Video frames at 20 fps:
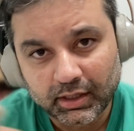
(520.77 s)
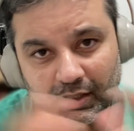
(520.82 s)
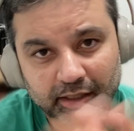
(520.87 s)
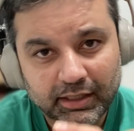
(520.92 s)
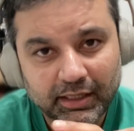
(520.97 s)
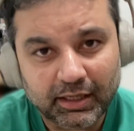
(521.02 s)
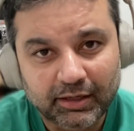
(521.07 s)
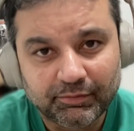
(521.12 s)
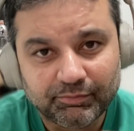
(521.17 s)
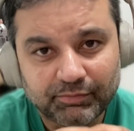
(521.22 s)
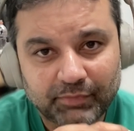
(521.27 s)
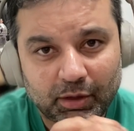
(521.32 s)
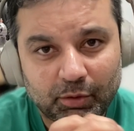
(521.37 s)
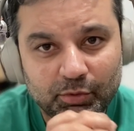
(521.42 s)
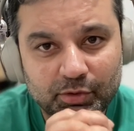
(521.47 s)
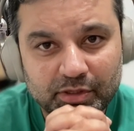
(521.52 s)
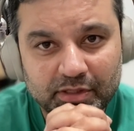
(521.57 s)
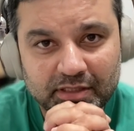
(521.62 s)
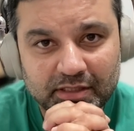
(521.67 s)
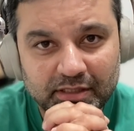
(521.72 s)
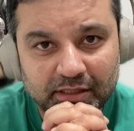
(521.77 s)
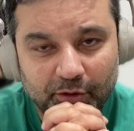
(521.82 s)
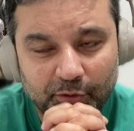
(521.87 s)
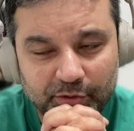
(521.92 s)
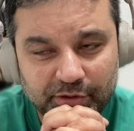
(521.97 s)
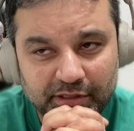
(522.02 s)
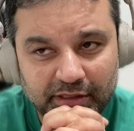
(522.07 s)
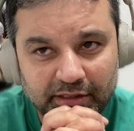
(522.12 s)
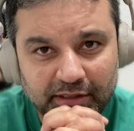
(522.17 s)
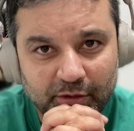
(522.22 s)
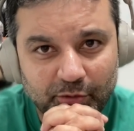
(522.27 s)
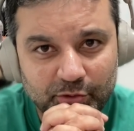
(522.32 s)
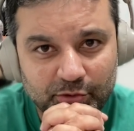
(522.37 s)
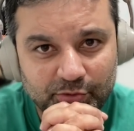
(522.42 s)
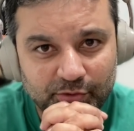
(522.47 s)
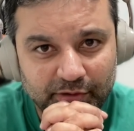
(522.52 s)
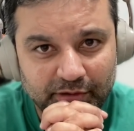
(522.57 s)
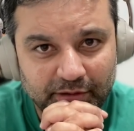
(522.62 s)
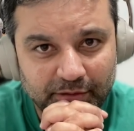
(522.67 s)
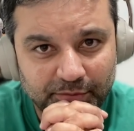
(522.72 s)
Yeah, that was it. That
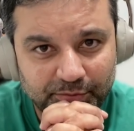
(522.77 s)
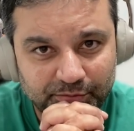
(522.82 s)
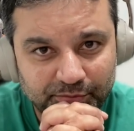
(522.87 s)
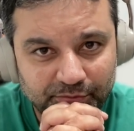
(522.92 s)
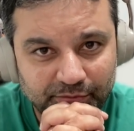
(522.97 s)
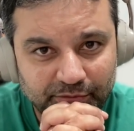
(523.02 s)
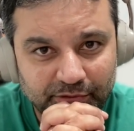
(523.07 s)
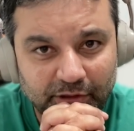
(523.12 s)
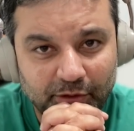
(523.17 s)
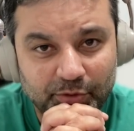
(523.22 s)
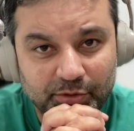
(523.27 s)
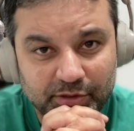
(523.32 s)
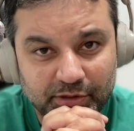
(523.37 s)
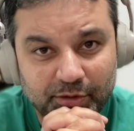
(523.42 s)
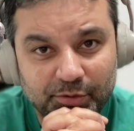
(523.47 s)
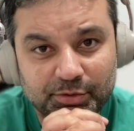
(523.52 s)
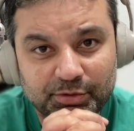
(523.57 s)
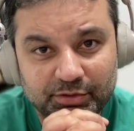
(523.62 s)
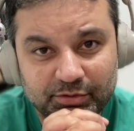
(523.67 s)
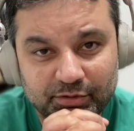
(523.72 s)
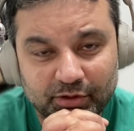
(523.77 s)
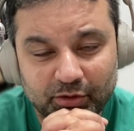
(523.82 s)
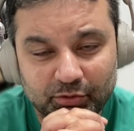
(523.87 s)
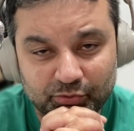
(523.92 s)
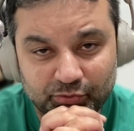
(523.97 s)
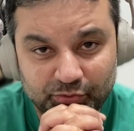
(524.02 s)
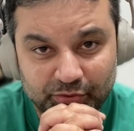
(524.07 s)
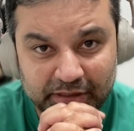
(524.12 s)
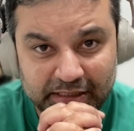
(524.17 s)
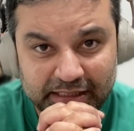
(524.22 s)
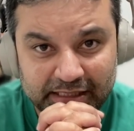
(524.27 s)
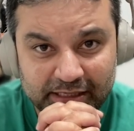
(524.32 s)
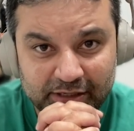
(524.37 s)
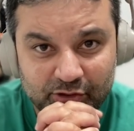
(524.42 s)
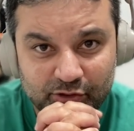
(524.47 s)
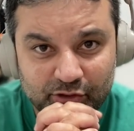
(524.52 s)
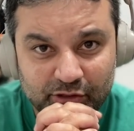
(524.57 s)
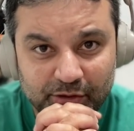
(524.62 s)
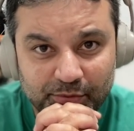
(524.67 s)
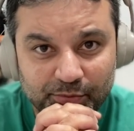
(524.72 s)
was a really
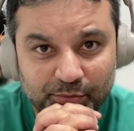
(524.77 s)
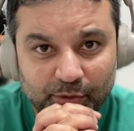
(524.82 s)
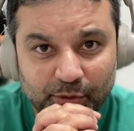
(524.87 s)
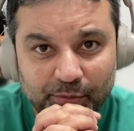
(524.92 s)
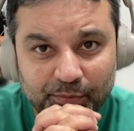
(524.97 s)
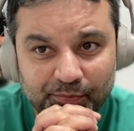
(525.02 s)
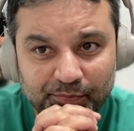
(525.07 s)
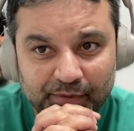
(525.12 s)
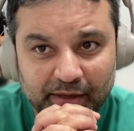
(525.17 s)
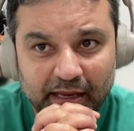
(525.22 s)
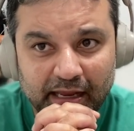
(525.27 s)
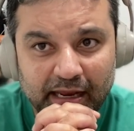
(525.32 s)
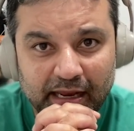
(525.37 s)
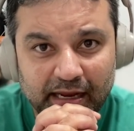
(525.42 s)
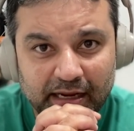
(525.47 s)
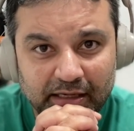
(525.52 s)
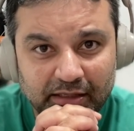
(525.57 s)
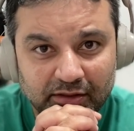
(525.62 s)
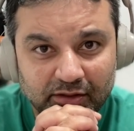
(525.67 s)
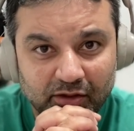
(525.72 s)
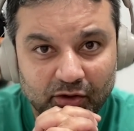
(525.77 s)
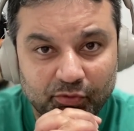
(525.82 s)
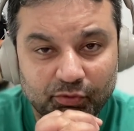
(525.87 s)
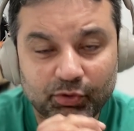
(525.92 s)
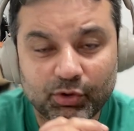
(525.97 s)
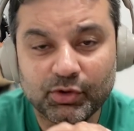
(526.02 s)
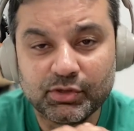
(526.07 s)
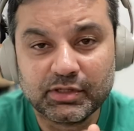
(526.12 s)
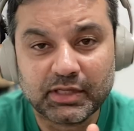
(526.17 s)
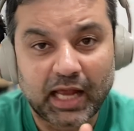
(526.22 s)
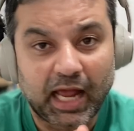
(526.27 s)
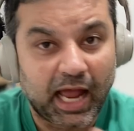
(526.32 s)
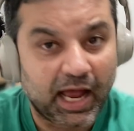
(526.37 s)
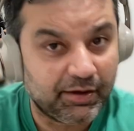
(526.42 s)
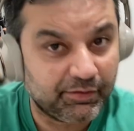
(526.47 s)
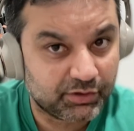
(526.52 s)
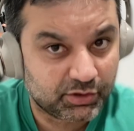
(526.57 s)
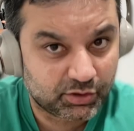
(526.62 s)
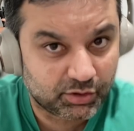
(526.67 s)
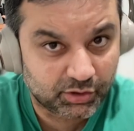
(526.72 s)
interesting problem, and of course I
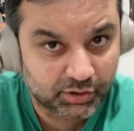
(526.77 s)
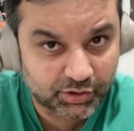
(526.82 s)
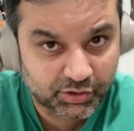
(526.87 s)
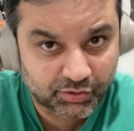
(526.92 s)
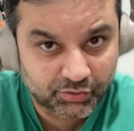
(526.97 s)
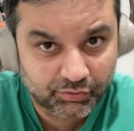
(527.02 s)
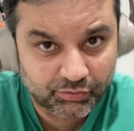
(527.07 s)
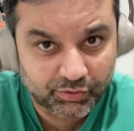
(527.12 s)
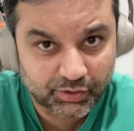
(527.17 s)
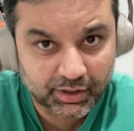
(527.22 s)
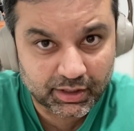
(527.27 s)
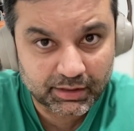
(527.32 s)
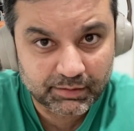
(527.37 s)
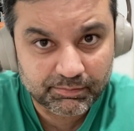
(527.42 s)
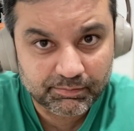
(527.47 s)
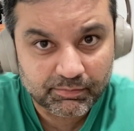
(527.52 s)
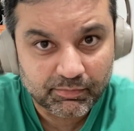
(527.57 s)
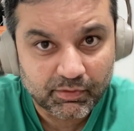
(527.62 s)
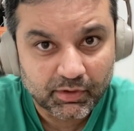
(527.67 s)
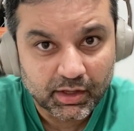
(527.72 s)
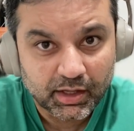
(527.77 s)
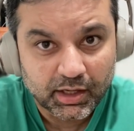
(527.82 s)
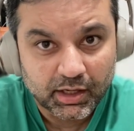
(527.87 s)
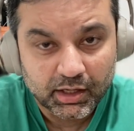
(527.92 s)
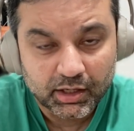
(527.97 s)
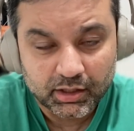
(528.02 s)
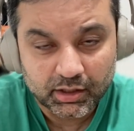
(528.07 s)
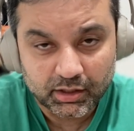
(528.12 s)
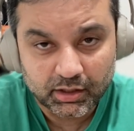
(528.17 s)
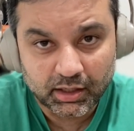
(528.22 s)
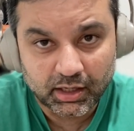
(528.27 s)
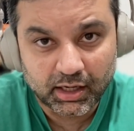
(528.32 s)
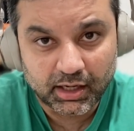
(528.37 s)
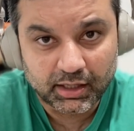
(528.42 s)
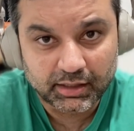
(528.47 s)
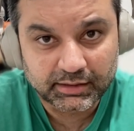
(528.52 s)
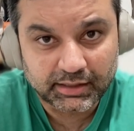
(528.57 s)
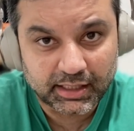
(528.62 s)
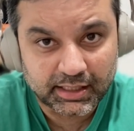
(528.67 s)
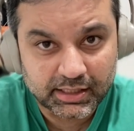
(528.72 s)
have a solution for it.
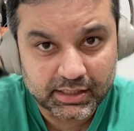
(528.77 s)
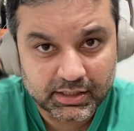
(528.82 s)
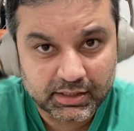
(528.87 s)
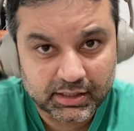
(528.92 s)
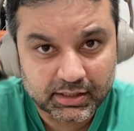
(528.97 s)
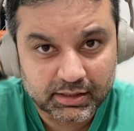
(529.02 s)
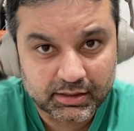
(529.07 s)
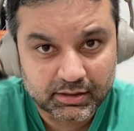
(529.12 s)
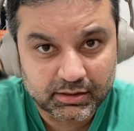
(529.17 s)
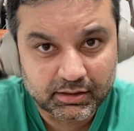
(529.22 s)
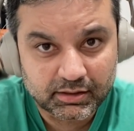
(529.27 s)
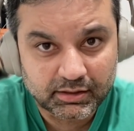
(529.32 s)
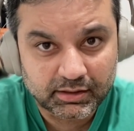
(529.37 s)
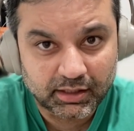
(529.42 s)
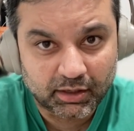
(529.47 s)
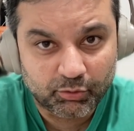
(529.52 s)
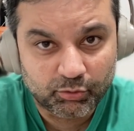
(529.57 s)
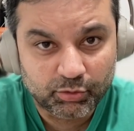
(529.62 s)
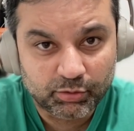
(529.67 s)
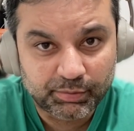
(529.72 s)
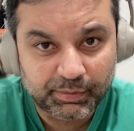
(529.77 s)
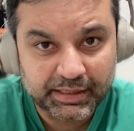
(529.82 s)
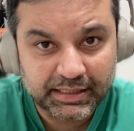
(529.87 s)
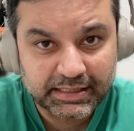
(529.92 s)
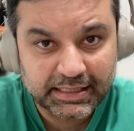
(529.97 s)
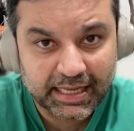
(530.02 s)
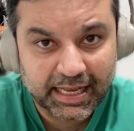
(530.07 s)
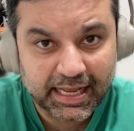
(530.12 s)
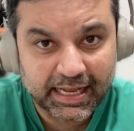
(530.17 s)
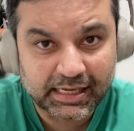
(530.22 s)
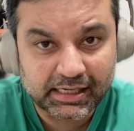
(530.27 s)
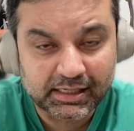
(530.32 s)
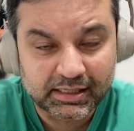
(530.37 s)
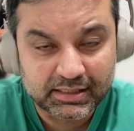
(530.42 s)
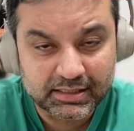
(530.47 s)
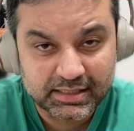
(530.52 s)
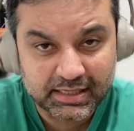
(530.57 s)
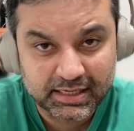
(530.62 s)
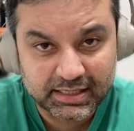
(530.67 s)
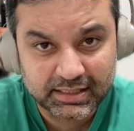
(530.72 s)
That will maintain
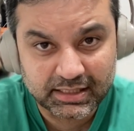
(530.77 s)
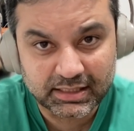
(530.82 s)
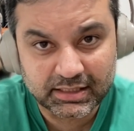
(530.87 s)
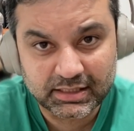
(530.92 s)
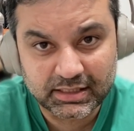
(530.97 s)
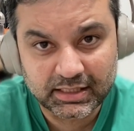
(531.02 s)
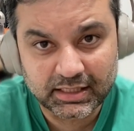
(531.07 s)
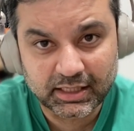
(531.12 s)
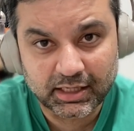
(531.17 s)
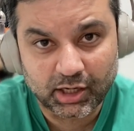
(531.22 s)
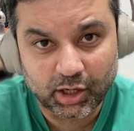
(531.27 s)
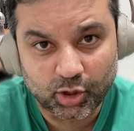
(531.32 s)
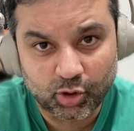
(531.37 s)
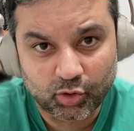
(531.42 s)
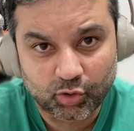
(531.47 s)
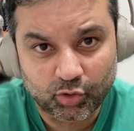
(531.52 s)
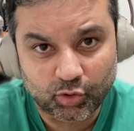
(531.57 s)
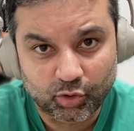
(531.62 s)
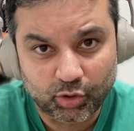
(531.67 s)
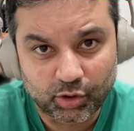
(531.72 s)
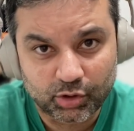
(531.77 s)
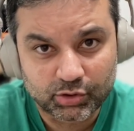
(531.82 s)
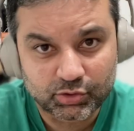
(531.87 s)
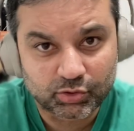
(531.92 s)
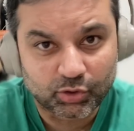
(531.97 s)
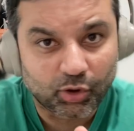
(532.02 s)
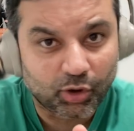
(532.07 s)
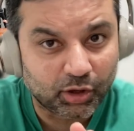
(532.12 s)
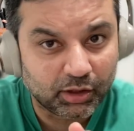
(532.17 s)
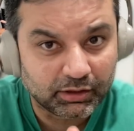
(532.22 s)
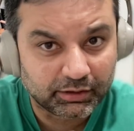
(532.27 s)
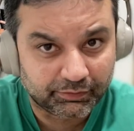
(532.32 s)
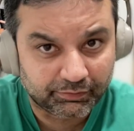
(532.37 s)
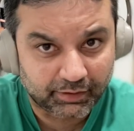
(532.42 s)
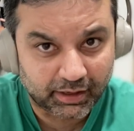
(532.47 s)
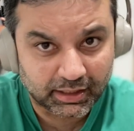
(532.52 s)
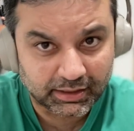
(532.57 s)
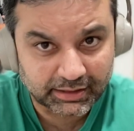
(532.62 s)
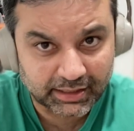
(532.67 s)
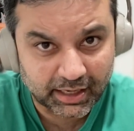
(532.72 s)
consistency across all the
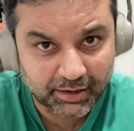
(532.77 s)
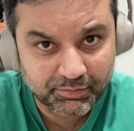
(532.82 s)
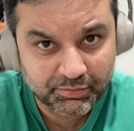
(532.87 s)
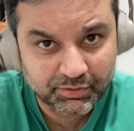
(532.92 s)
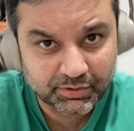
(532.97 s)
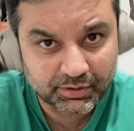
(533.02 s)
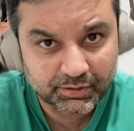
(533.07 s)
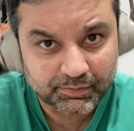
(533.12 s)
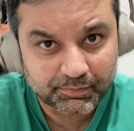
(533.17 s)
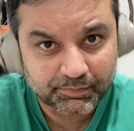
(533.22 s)
file types.